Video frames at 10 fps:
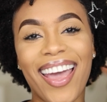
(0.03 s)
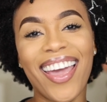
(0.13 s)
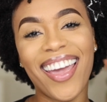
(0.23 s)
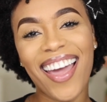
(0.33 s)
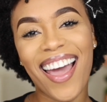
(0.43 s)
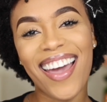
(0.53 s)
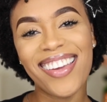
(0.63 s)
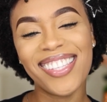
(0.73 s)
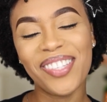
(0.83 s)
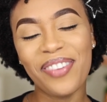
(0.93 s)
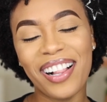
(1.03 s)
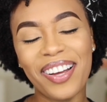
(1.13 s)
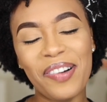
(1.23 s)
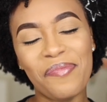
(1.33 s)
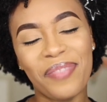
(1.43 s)
Hey guys,
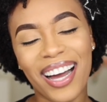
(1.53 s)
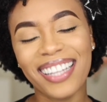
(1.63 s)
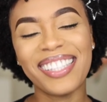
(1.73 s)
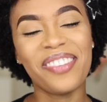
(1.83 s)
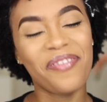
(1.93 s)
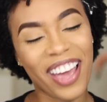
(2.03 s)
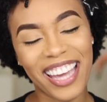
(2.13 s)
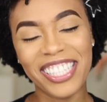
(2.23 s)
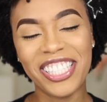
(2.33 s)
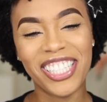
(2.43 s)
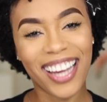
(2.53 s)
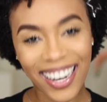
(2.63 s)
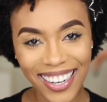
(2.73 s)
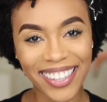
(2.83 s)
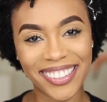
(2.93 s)
welcome back to my
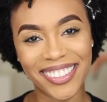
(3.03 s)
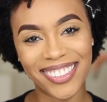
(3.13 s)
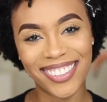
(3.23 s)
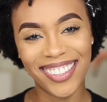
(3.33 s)
channel.